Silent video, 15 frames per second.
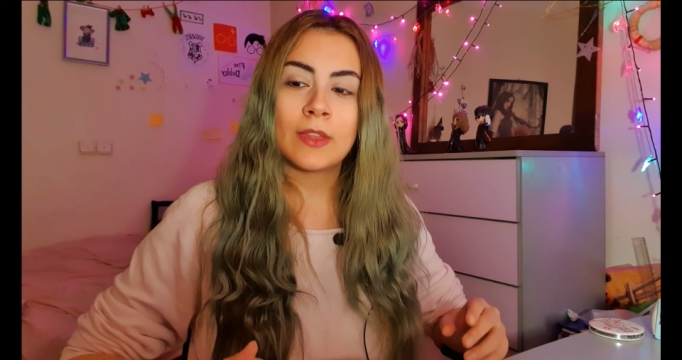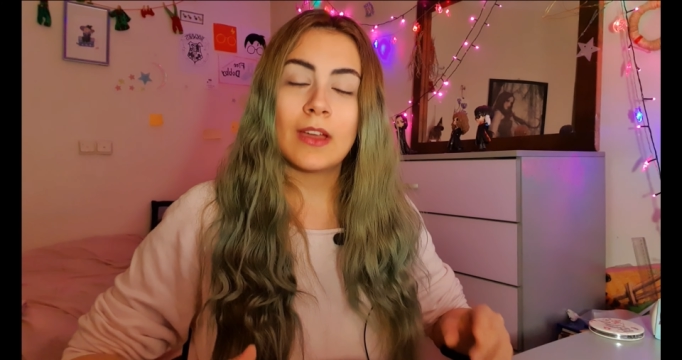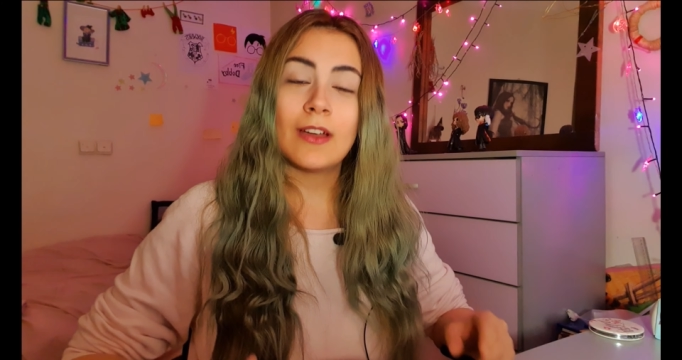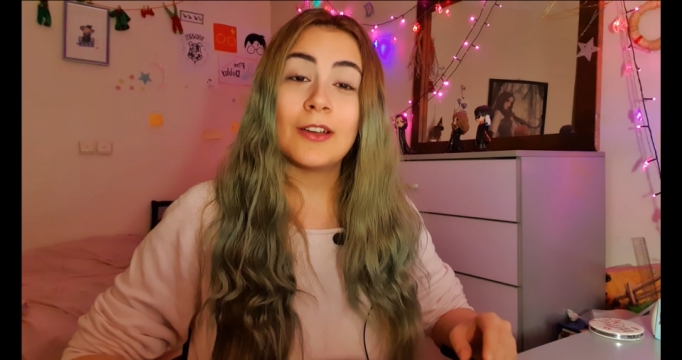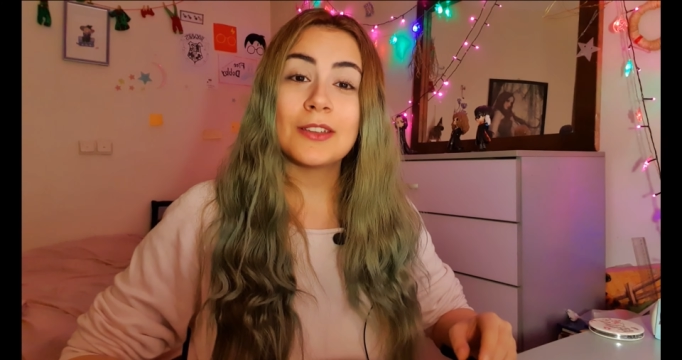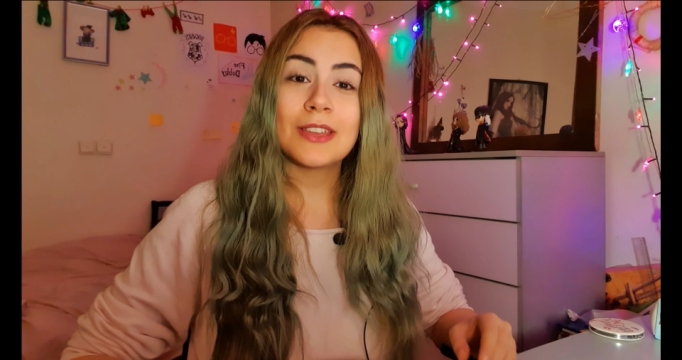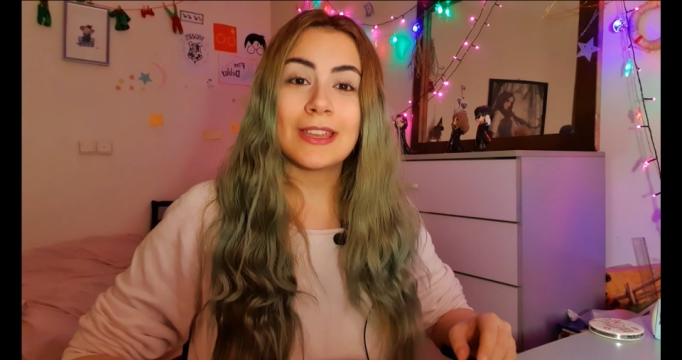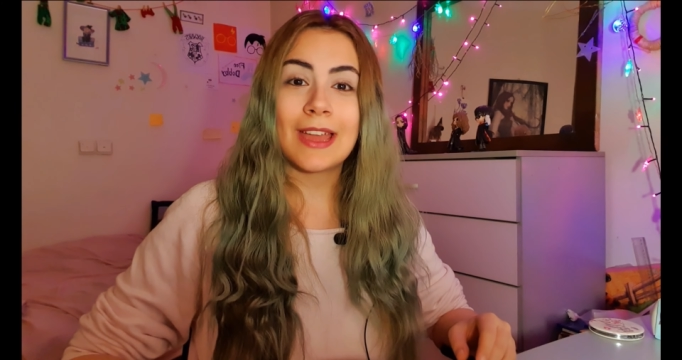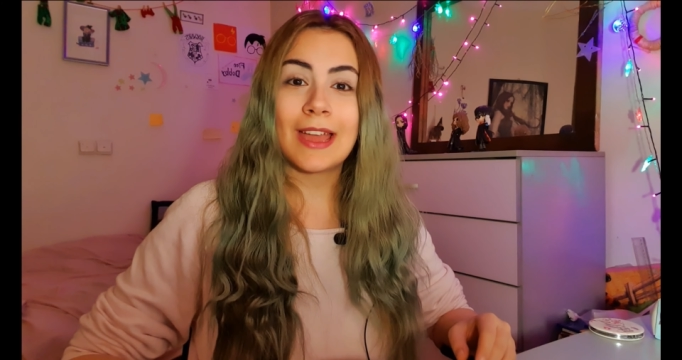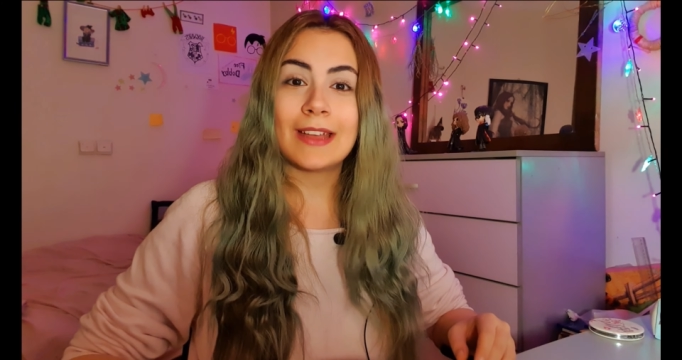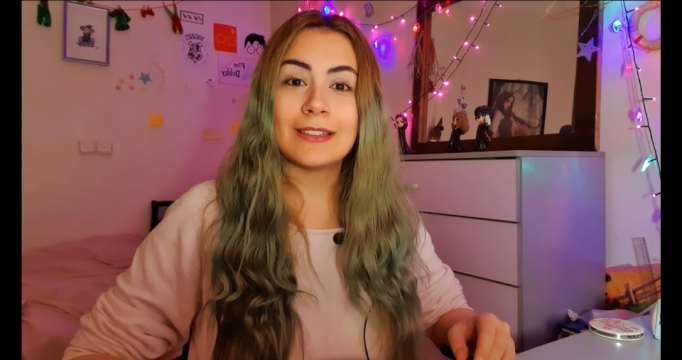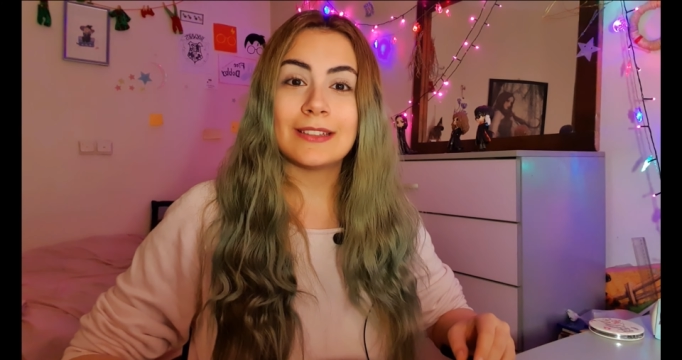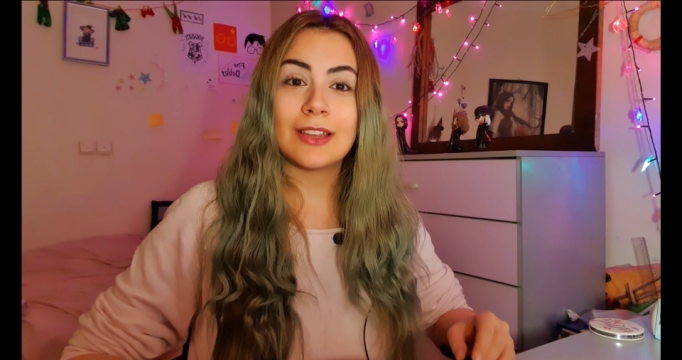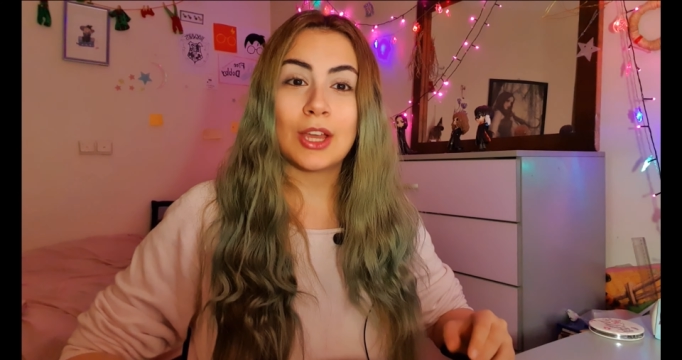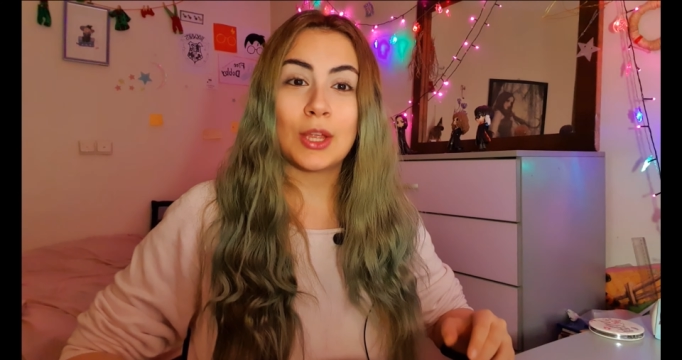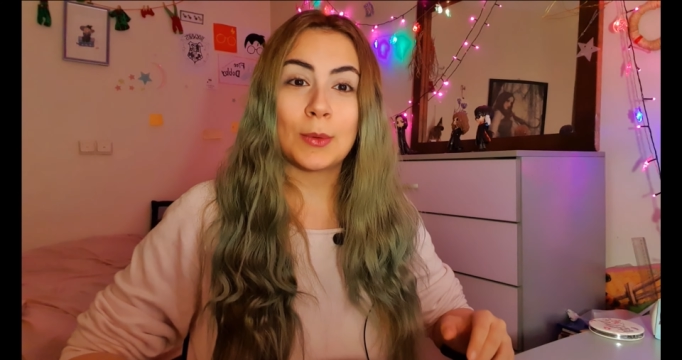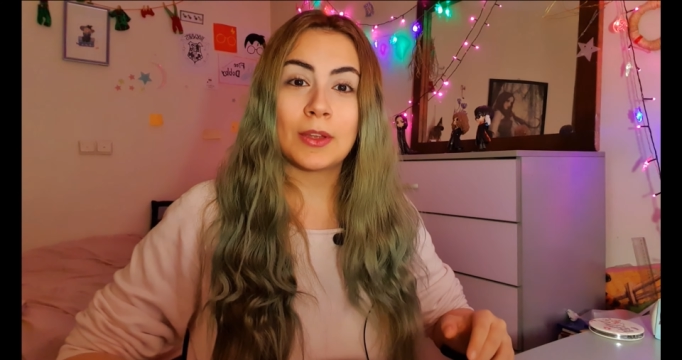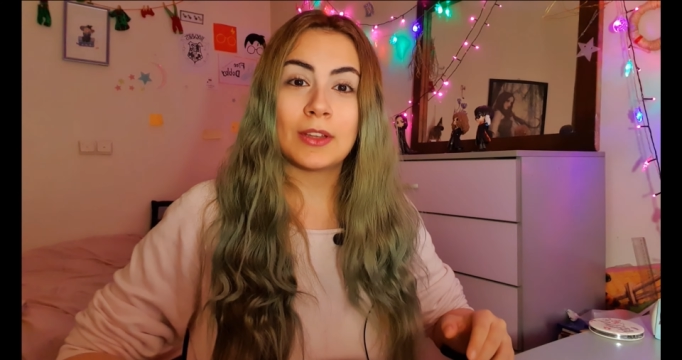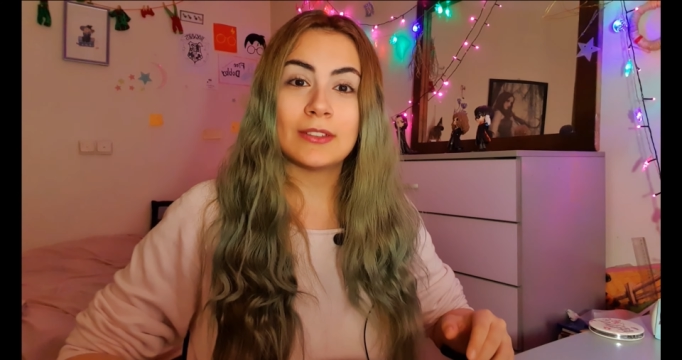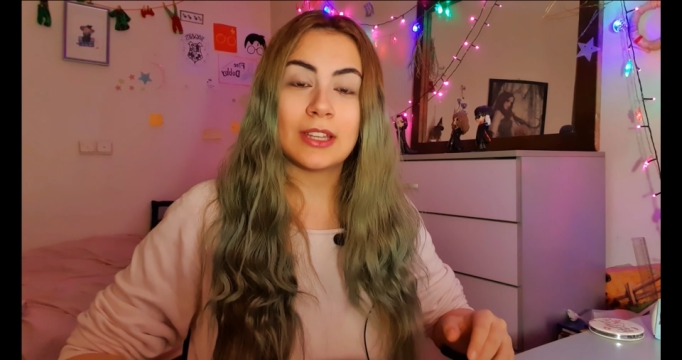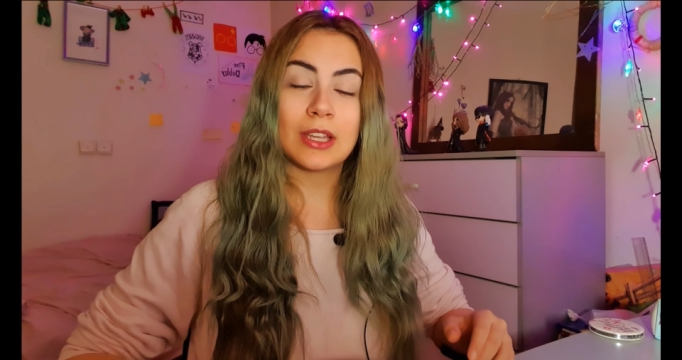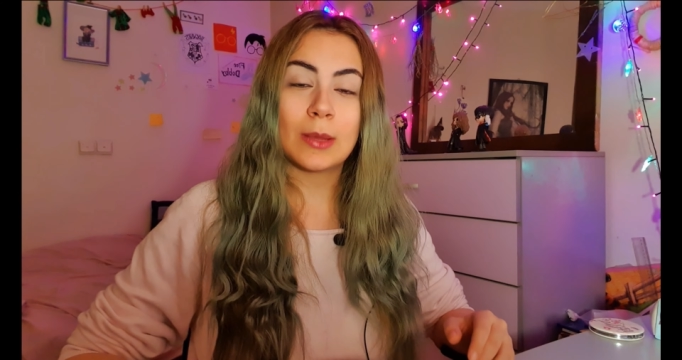Okay, and I'm gonna
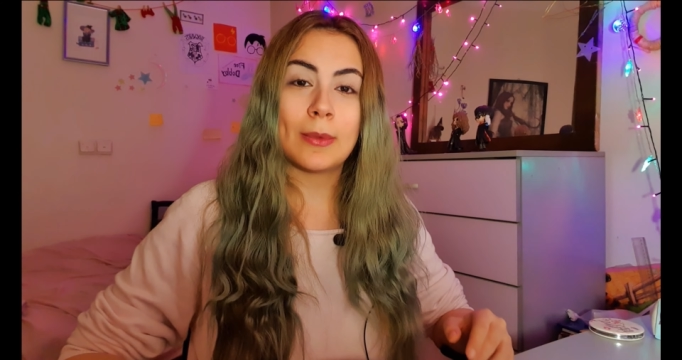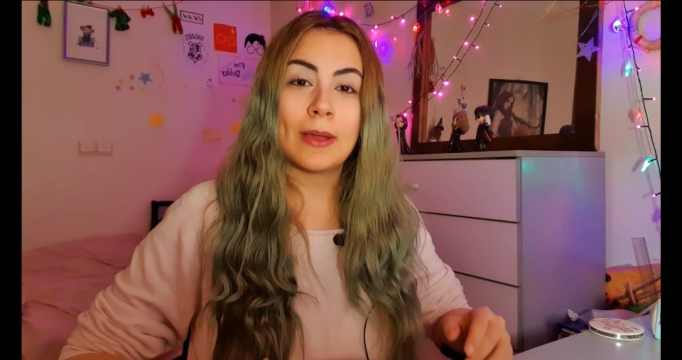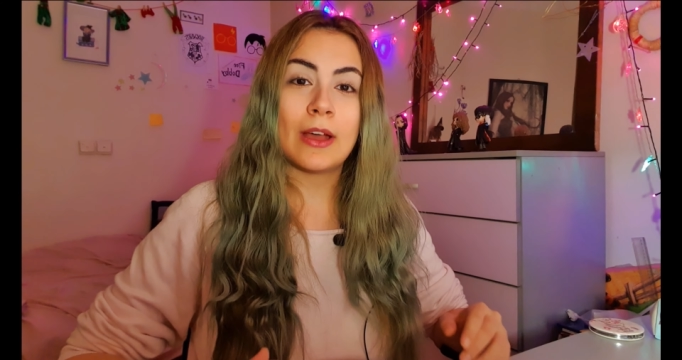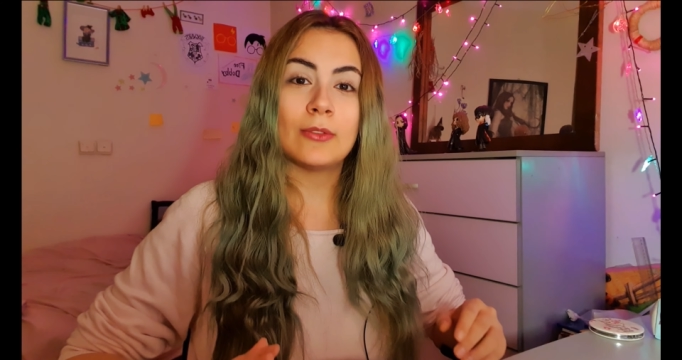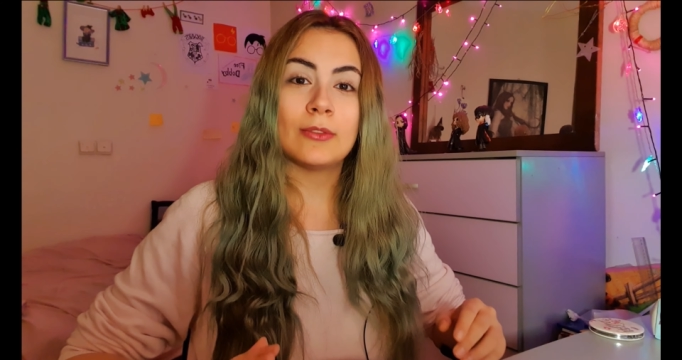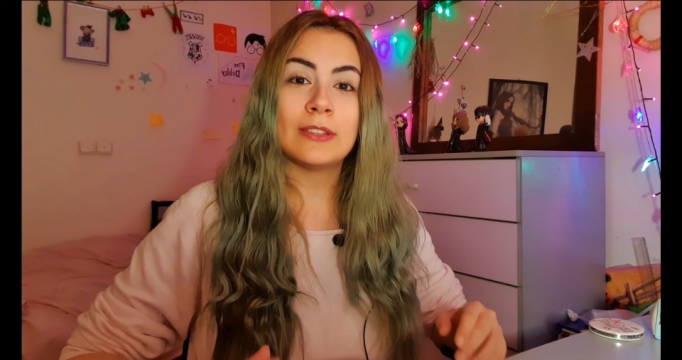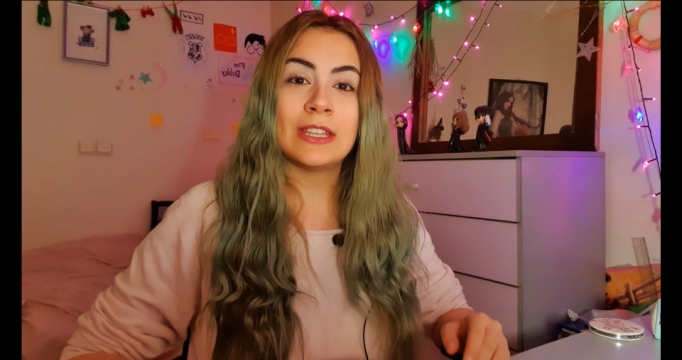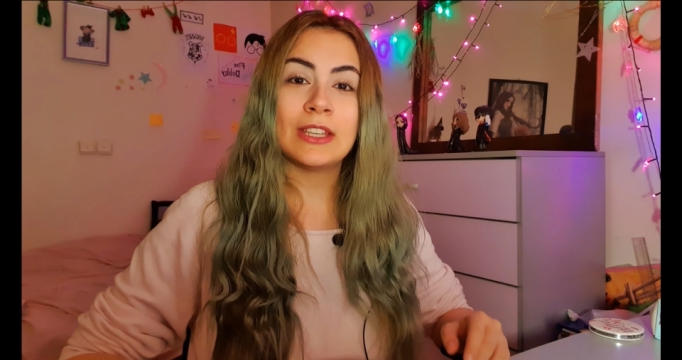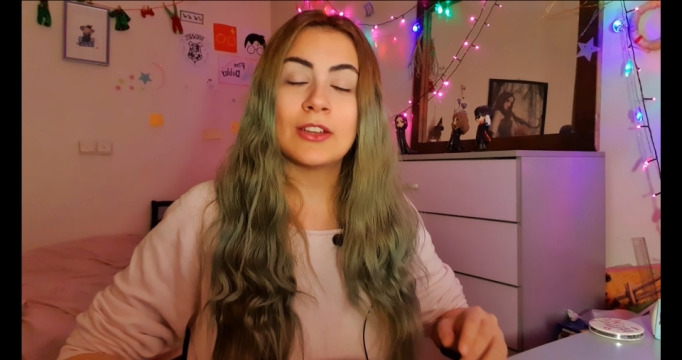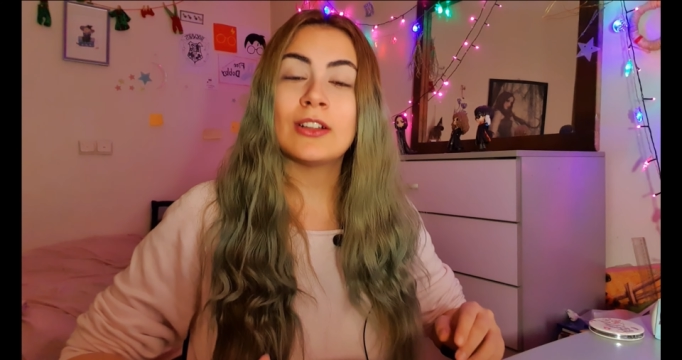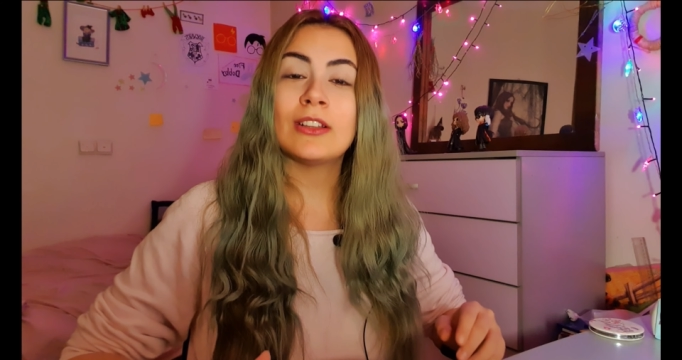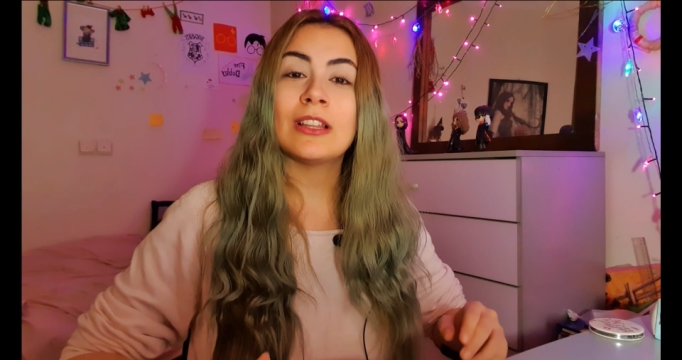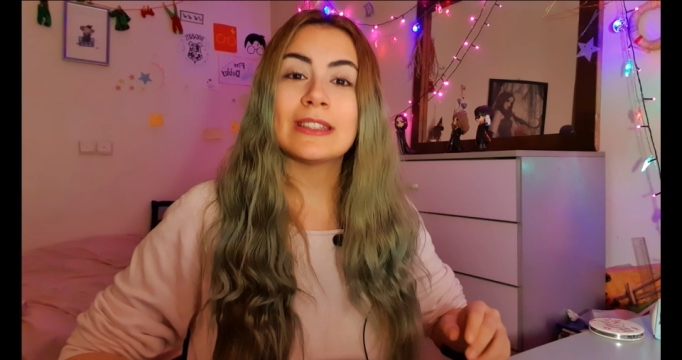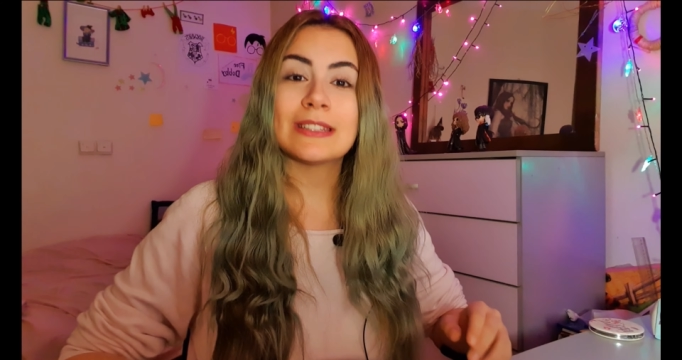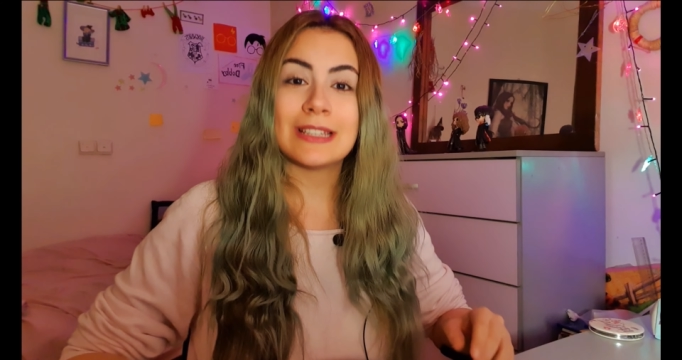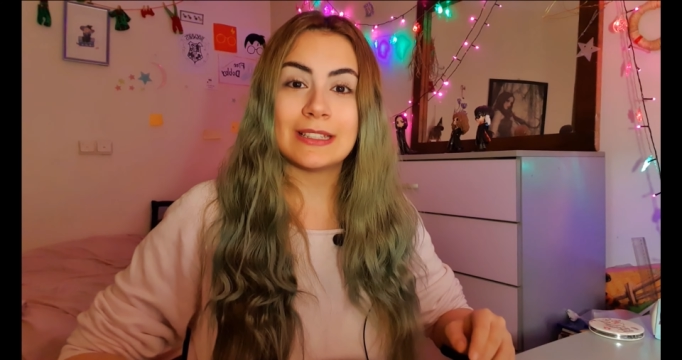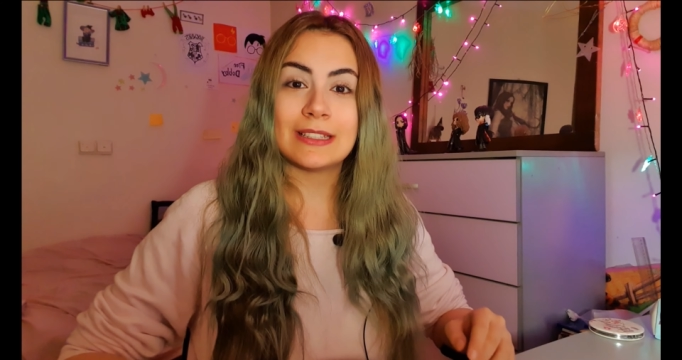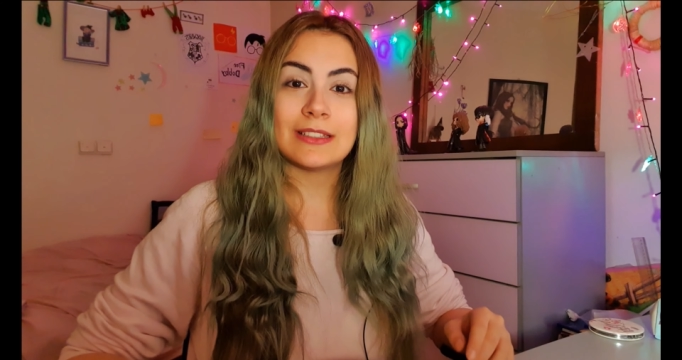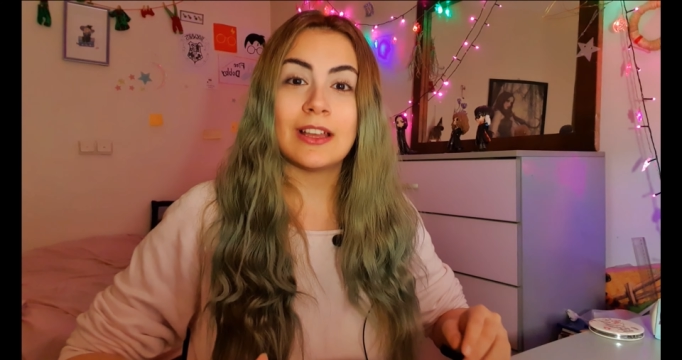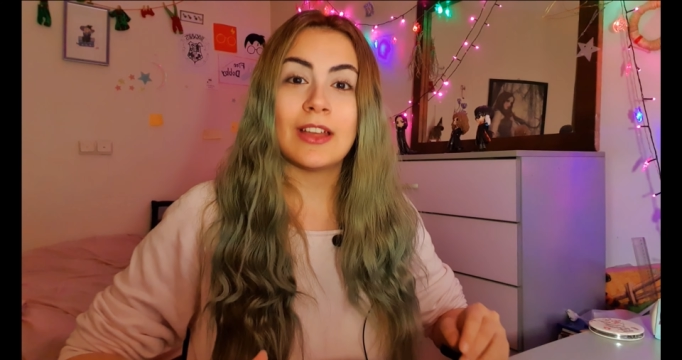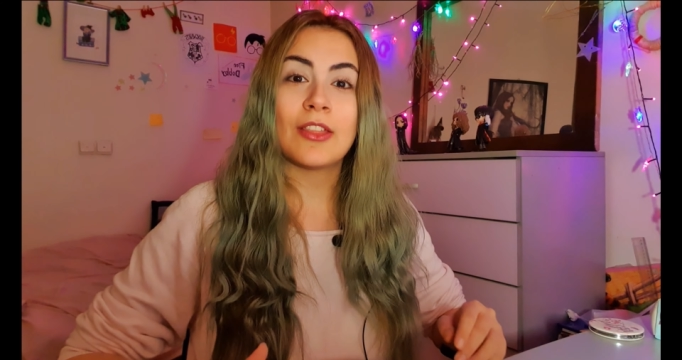talk about Nikola Tesla